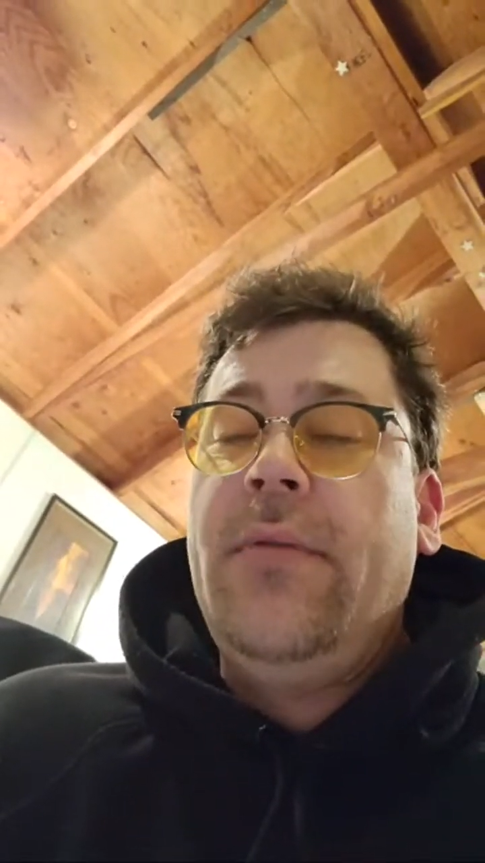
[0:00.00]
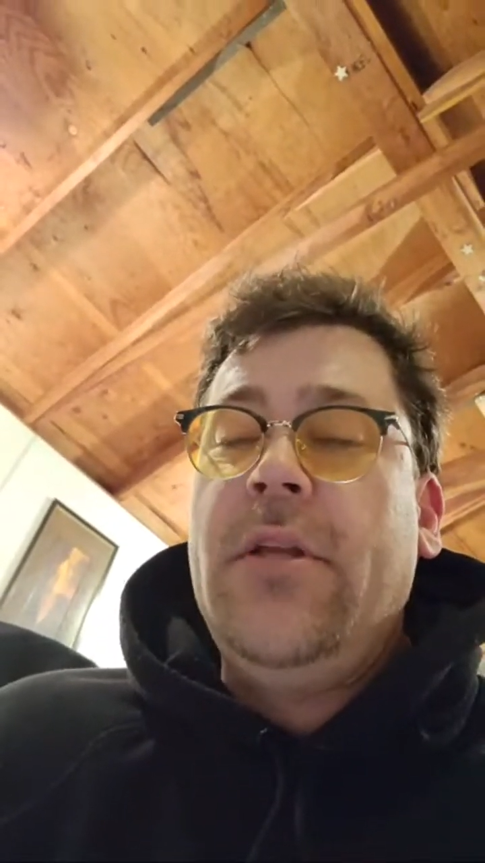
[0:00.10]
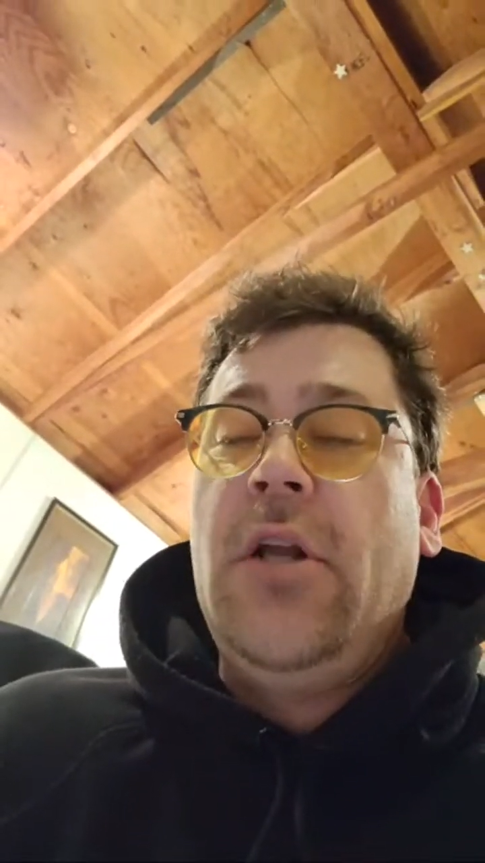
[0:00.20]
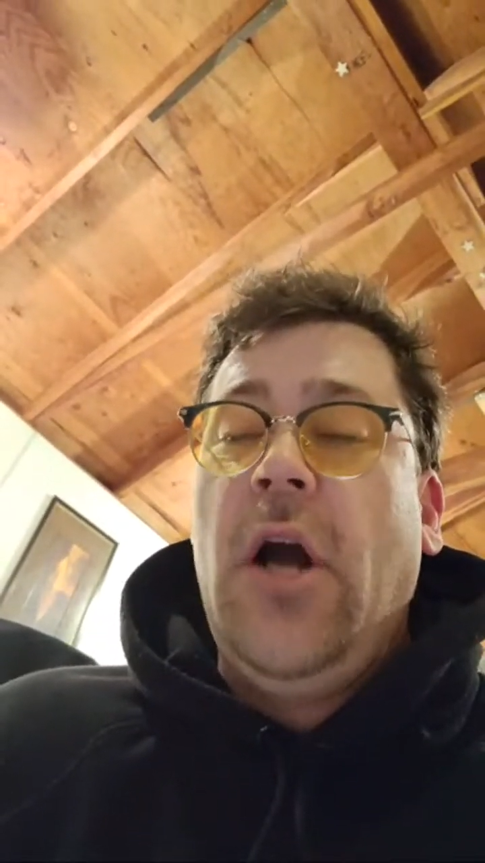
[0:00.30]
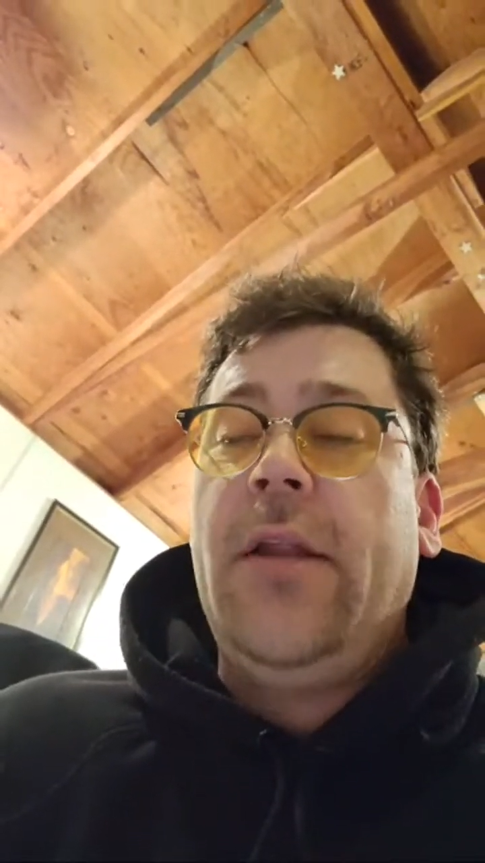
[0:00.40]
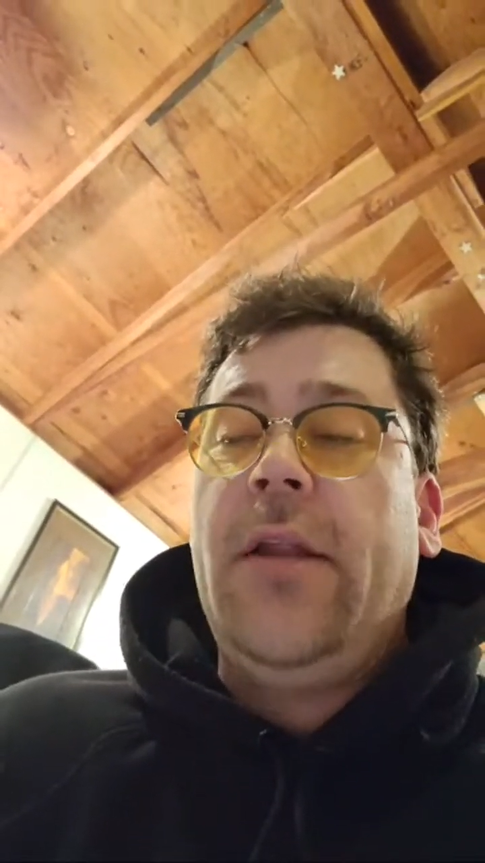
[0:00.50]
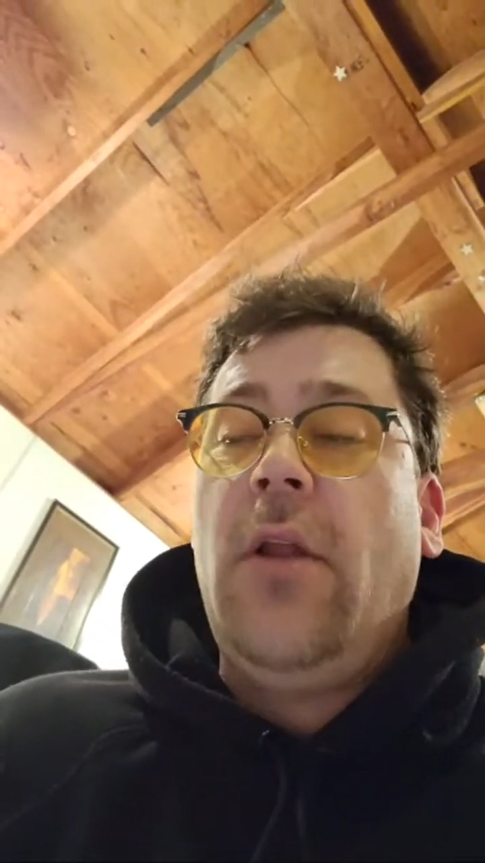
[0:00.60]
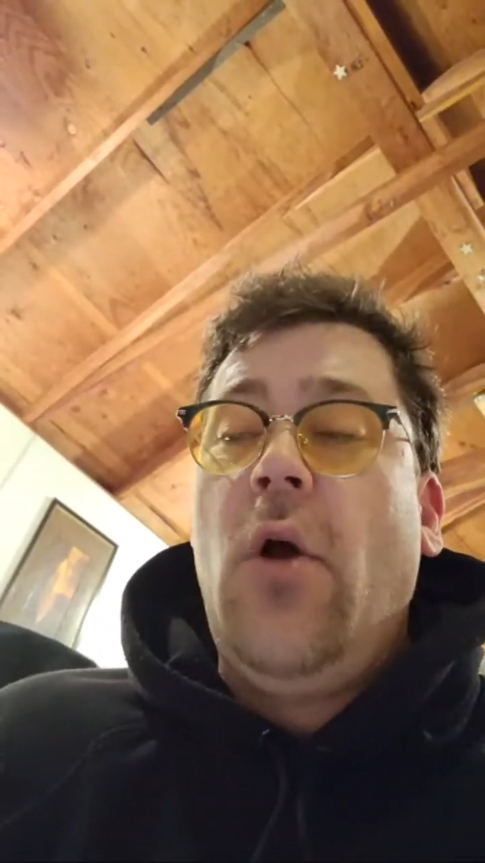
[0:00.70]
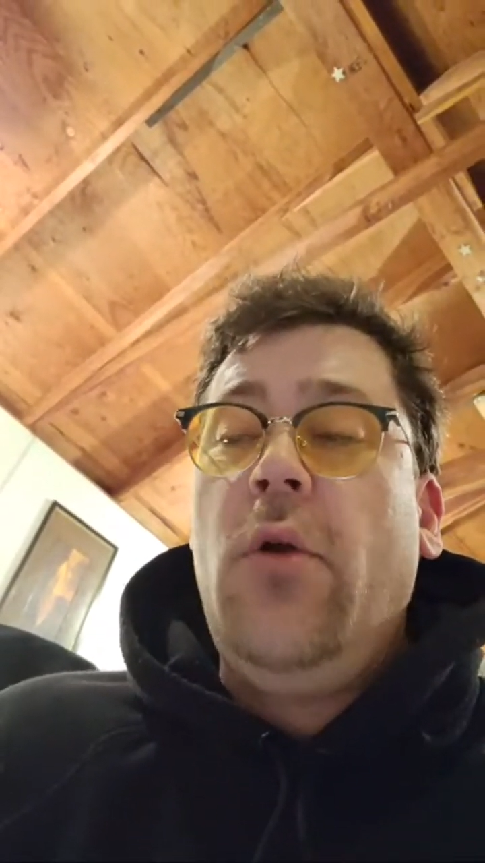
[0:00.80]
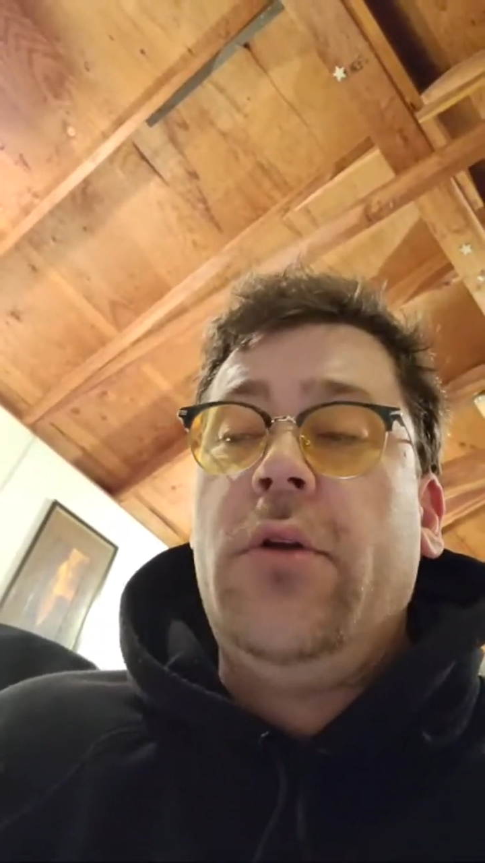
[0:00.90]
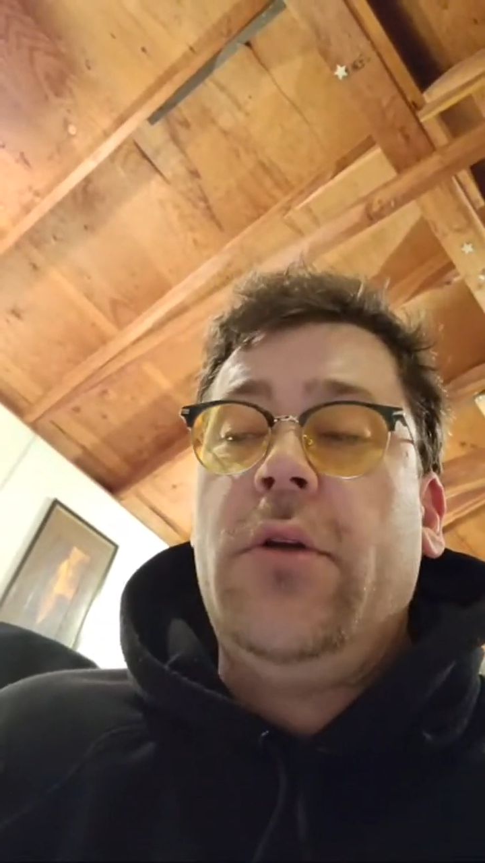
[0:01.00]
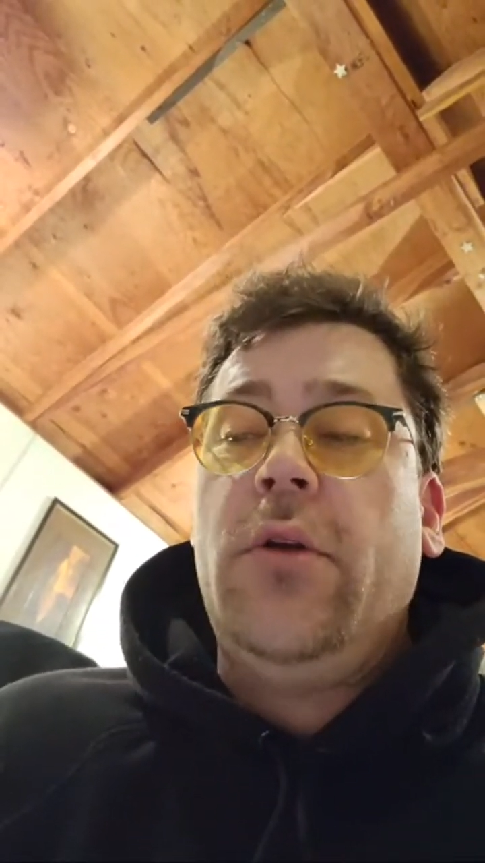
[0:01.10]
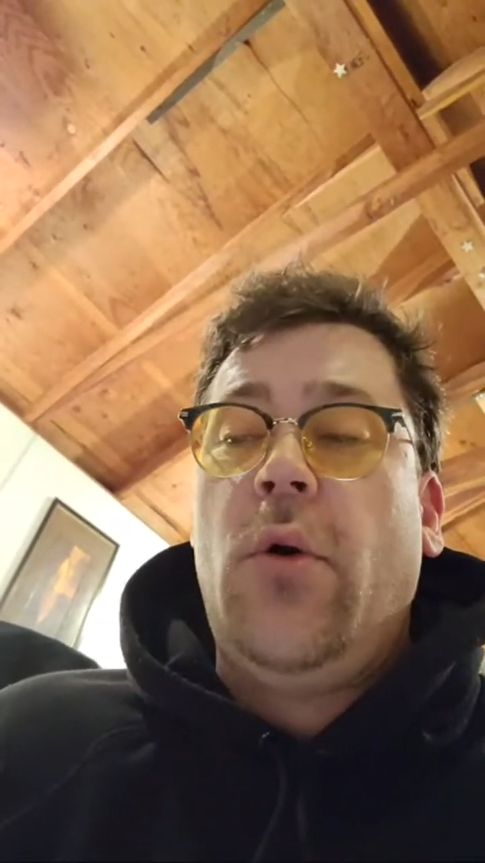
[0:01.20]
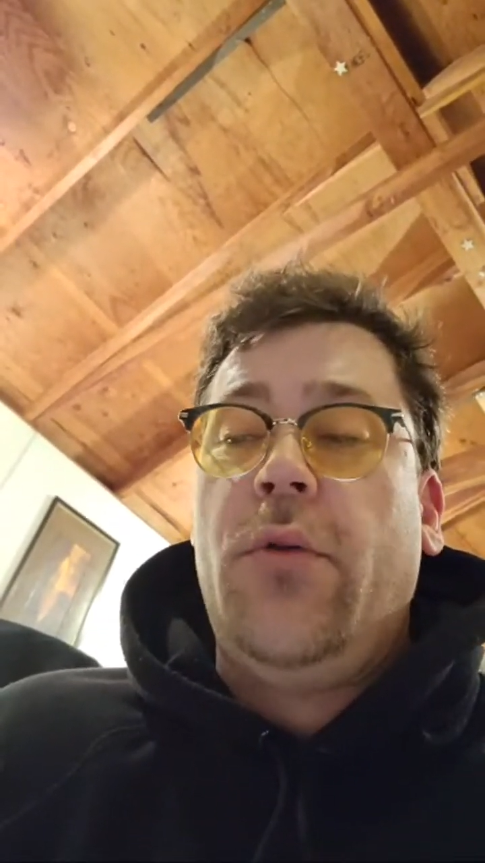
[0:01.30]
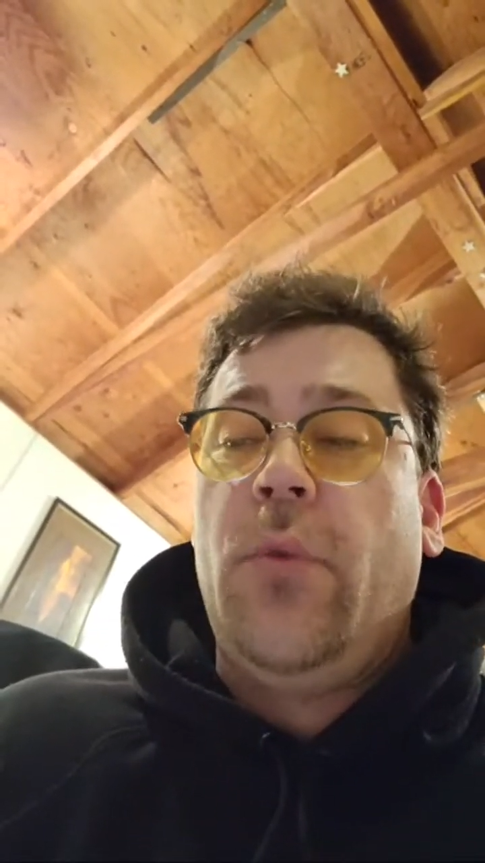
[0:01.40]
God alone could
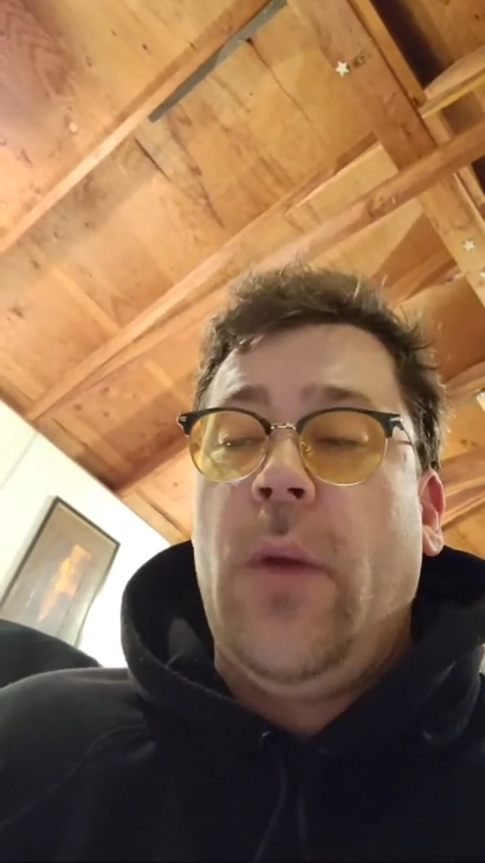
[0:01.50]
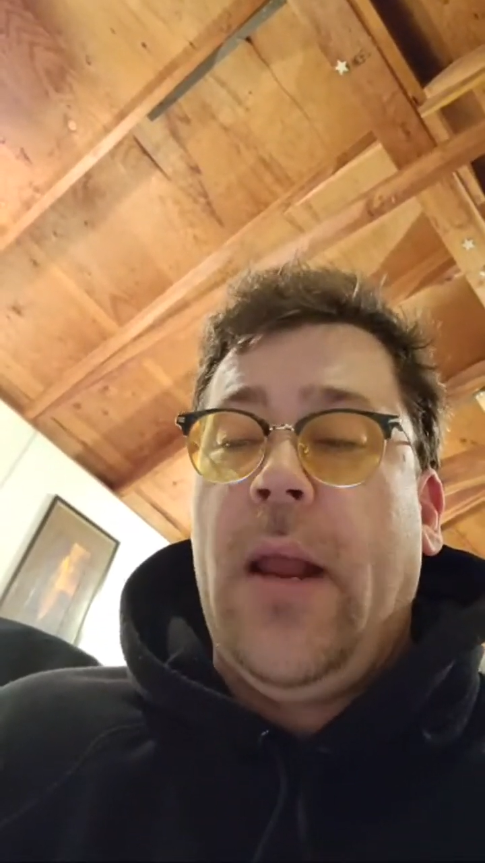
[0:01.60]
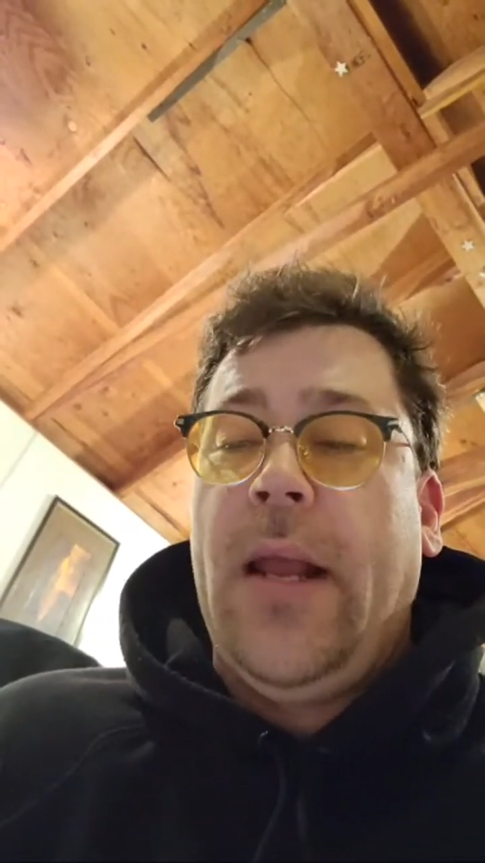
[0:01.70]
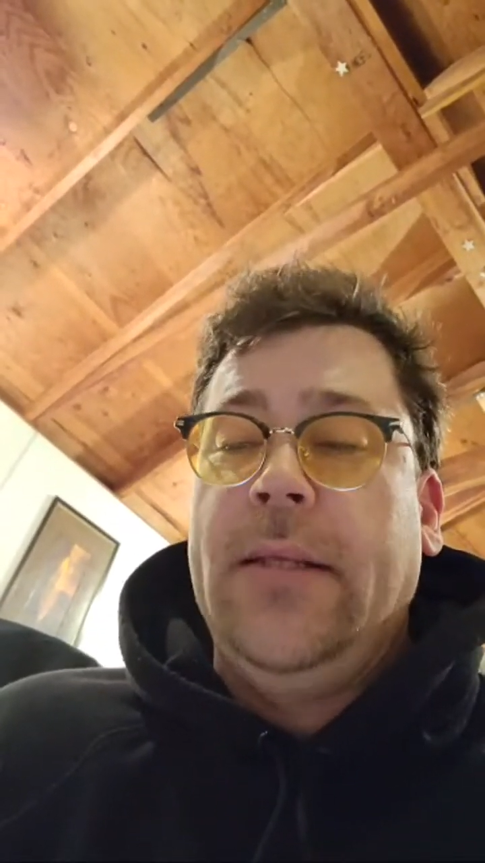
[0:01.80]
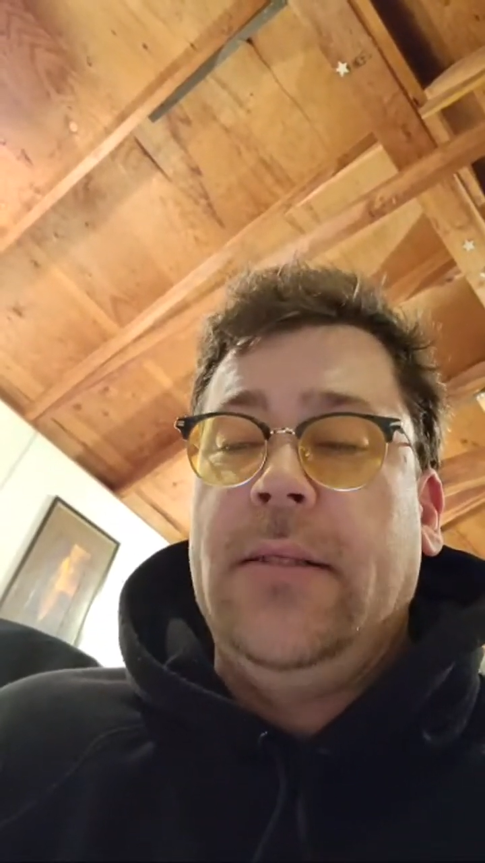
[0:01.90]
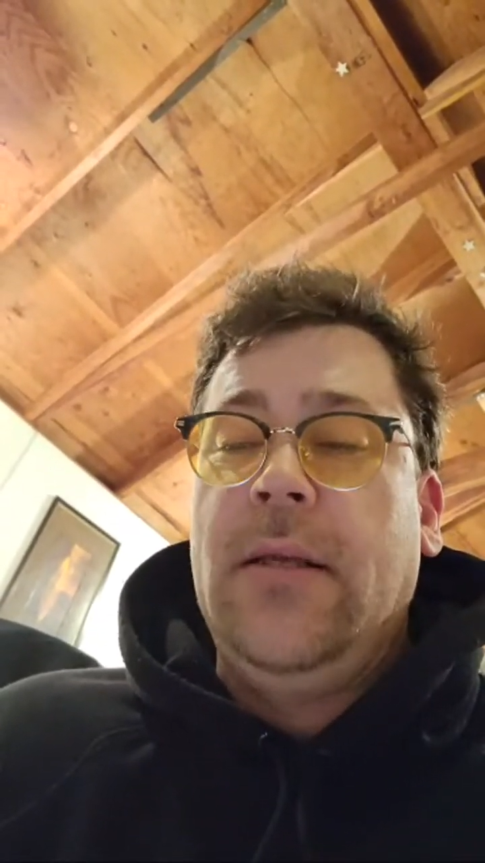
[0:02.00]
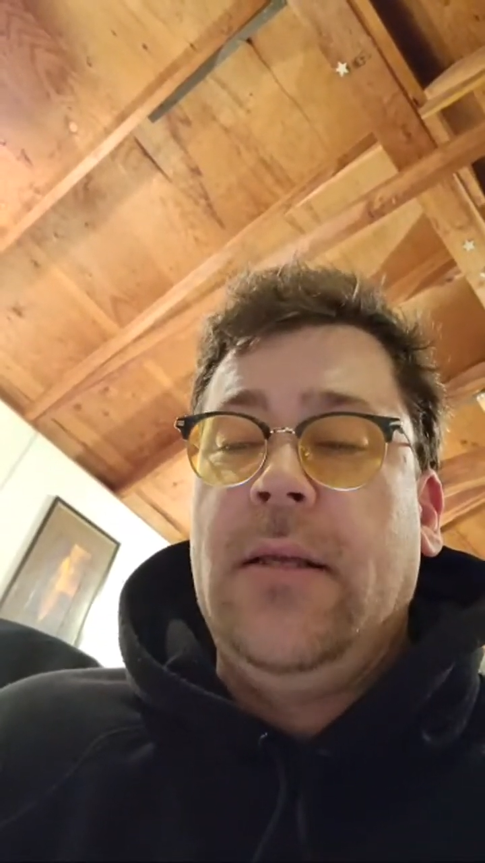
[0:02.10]
hold the reins